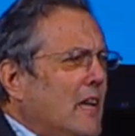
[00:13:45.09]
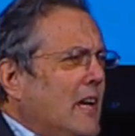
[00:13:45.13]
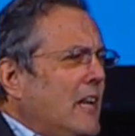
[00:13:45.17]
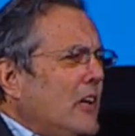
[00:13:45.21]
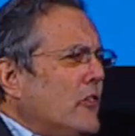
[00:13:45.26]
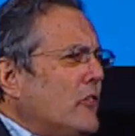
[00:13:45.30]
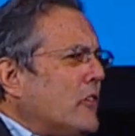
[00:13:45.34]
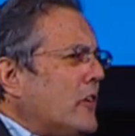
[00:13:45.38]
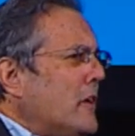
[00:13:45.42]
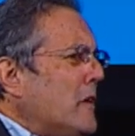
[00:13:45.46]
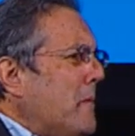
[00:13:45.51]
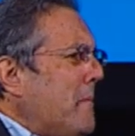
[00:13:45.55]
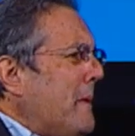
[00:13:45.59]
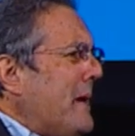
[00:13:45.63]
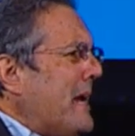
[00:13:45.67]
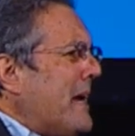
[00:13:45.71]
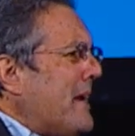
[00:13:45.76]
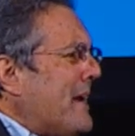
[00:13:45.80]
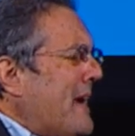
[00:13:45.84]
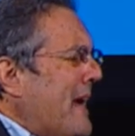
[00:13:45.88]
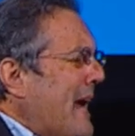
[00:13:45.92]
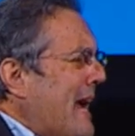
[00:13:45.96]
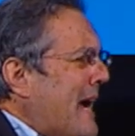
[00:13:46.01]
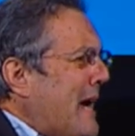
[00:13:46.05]
is going to be
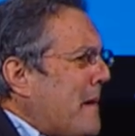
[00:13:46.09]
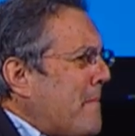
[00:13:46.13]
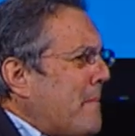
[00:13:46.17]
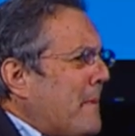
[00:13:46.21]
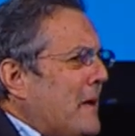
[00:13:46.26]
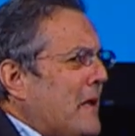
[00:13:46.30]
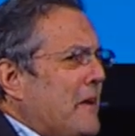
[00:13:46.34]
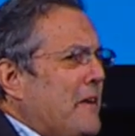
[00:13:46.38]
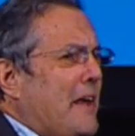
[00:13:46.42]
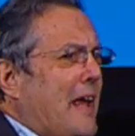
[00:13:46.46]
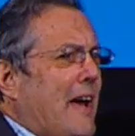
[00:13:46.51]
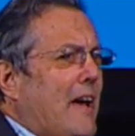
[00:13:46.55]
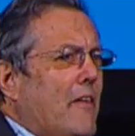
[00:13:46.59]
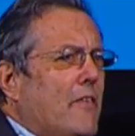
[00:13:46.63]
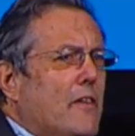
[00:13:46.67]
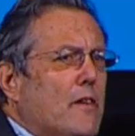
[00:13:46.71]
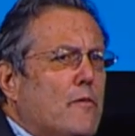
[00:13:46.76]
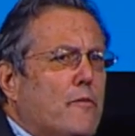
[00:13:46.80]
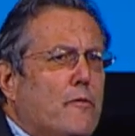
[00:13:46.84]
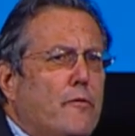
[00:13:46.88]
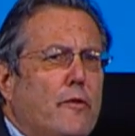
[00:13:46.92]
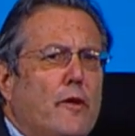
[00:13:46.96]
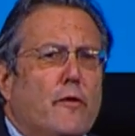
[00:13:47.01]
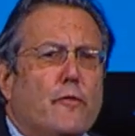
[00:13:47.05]
an app now
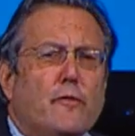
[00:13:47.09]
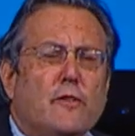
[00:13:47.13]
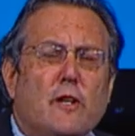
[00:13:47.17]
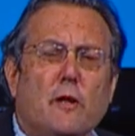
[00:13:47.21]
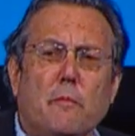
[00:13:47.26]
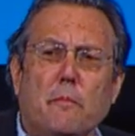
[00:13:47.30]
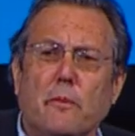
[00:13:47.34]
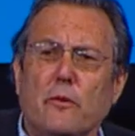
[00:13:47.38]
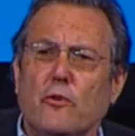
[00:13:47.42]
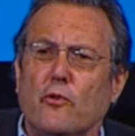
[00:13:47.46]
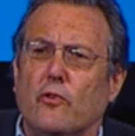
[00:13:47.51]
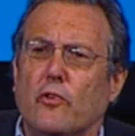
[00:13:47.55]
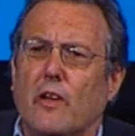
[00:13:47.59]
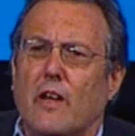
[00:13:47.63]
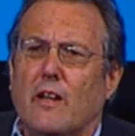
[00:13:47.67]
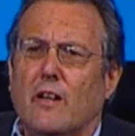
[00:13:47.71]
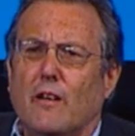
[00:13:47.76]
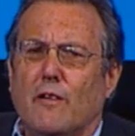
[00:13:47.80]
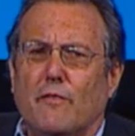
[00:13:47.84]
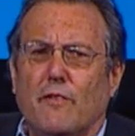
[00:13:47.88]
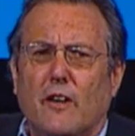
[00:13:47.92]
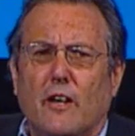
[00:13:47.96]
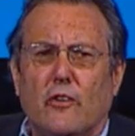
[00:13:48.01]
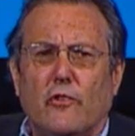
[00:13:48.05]
that 50%
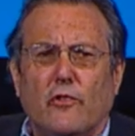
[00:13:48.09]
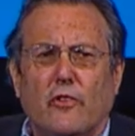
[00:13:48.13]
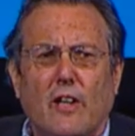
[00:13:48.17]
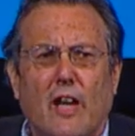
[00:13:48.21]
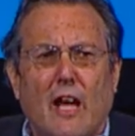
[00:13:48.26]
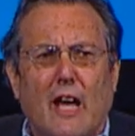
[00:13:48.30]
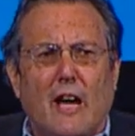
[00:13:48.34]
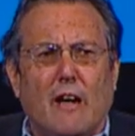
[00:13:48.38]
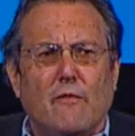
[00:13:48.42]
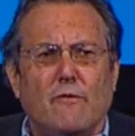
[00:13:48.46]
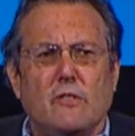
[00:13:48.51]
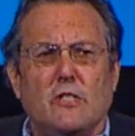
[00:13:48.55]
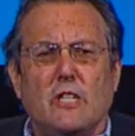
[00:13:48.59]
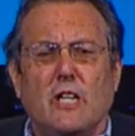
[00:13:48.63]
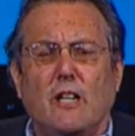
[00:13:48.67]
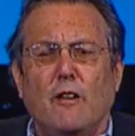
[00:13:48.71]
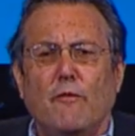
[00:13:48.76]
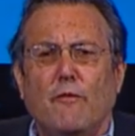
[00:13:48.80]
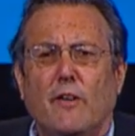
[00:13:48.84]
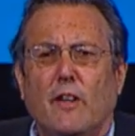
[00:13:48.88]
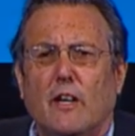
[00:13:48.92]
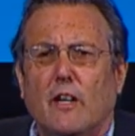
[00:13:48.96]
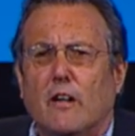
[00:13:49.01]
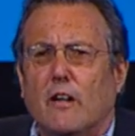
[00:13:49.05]
of us have
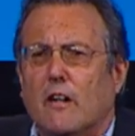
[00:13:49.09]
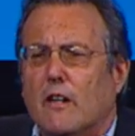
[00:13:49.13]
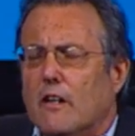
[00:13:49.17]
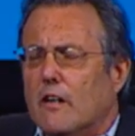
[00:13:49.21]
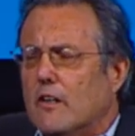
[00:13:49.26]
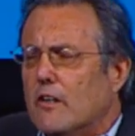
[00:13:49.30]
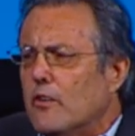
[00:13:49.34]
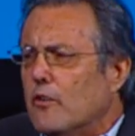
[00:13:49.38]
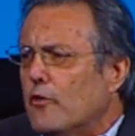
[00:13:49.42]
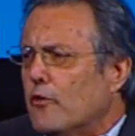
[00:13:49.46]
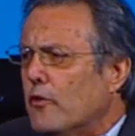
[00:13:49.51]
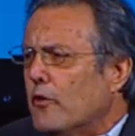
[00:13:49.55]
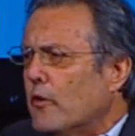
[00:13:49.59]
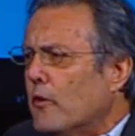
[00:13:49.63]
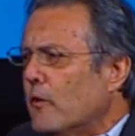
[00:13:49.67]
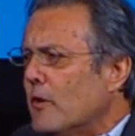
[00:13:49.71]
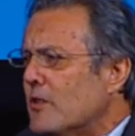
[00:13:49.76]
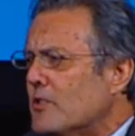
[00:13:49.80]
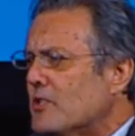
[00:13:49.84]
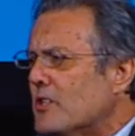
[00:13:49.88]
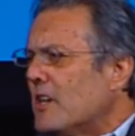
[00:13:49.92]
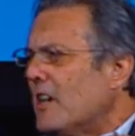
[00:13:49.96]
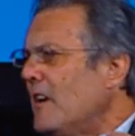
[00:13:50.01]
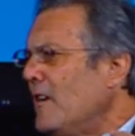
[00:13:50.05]
DVRs
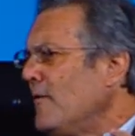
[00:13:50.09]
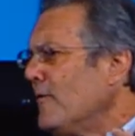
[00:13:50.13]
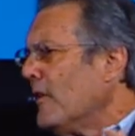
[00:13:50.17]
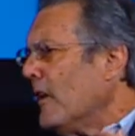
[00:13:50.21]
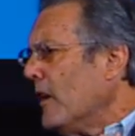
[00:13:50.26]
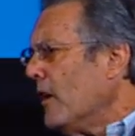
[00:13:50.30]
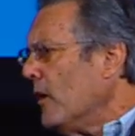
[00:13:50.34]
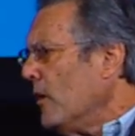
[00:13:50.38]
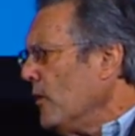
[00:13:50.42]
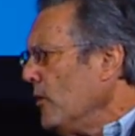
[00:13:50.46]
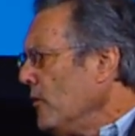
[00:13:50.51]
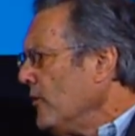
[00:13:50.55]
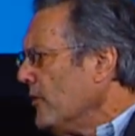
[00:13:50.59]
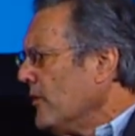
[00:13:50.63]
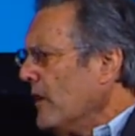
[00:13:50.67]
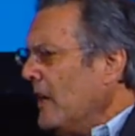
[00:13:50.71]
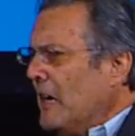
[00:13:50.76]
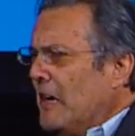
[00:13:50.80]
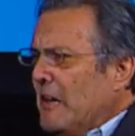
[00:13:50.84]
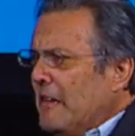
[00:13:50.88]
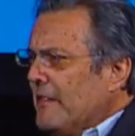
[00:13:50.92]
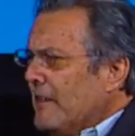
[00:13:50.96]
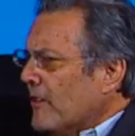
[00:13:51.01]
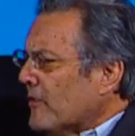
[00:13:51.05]
or TiVos
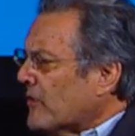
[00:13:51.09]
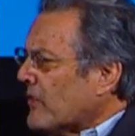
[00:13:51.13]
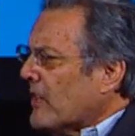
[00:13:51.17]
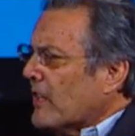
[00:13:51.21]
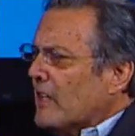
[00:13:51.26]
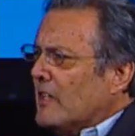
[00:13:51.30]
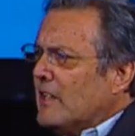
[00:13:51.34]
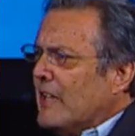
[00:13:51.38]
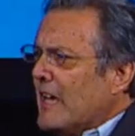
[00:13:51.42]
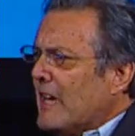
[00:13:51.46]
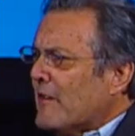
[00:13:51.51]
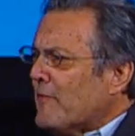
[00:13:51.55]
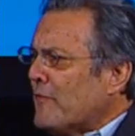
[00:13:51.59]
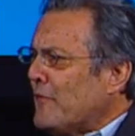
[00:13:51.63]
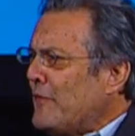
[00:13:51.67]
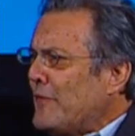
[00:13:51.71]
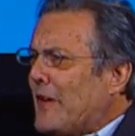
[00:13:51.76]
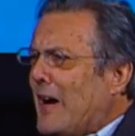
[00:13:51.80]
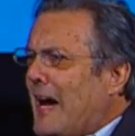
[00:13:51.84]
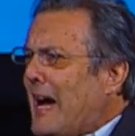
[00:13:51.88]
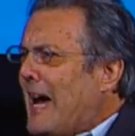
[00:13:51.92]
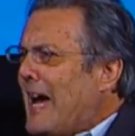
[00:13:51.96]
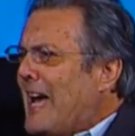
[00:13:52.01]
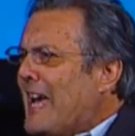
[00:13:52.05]
that's going to let
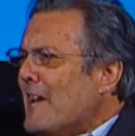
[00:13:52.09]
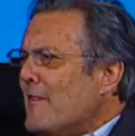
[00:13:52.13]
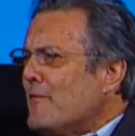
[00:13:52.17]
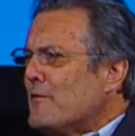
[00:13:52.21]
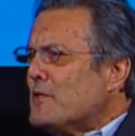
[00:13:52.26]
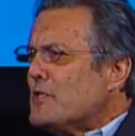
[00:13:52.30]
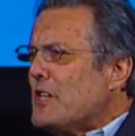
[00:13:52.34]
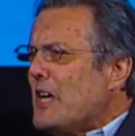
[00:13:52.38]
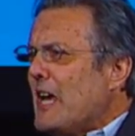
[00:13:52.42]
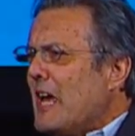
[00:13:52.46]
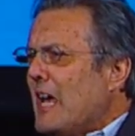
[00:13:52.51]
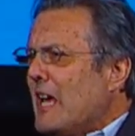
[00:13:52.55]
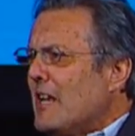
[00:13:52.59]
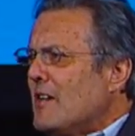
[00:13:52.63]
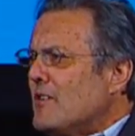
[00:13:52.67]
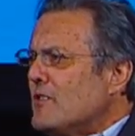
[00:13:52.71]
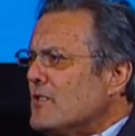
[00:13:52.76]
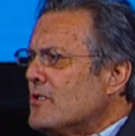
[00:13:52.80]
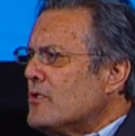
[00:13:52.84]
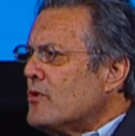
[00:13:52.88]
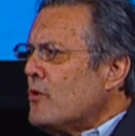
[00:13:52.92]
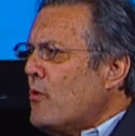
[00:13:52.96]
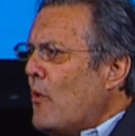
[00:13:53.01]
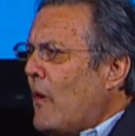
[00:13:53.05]
5,
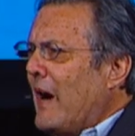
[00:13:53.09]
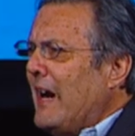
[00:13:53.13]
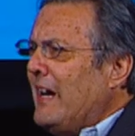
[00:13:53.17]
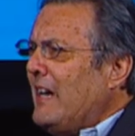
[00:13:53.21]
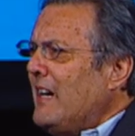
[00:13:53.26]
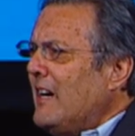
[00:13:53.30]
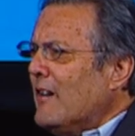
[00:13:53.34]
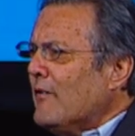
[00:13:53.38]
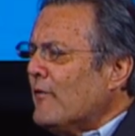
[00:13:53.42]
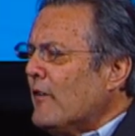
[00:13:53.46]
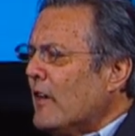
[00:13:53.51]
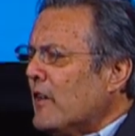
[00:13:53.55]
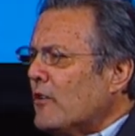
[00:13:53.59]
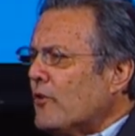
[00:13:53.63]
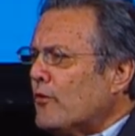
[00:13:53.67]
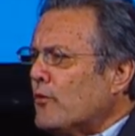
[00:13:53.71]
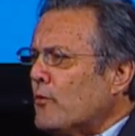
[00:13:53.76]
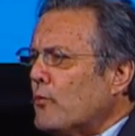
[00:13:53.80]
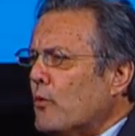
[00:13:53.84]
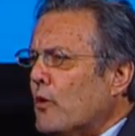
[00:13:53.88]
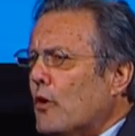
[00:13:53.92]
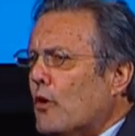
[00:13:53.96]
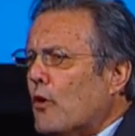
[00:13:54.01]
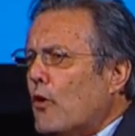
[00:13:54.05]
10, 20 of us
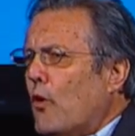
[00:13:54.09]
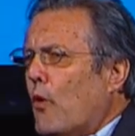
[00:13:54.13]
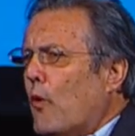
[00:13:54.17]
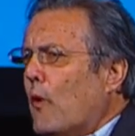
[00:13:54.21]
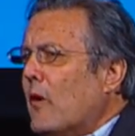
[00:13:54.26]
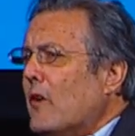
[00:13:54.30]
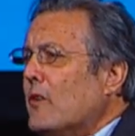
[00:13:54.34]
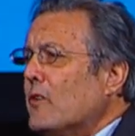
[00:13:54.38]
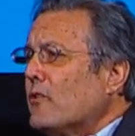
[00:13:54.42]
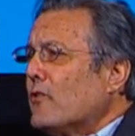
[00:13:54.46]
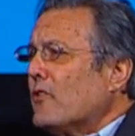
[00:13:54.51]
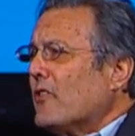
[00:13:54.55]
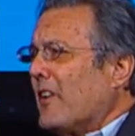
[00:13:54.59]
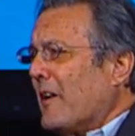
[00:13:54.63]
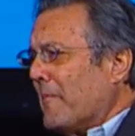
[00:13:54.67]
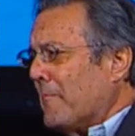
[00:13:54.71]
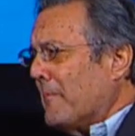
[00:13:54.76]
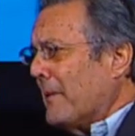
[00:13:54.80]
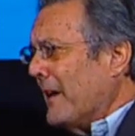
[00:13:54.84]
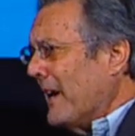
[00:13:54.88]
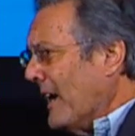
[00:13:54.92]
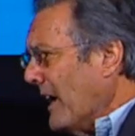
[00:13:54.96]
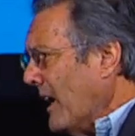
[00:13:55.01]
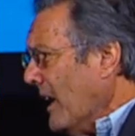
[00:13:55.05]
record
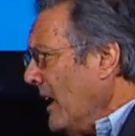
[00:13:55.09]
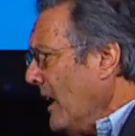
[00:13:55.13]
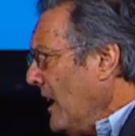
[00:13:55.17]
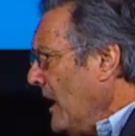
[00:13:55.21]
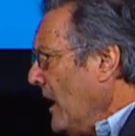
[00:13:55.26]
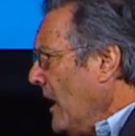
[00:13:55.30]
something,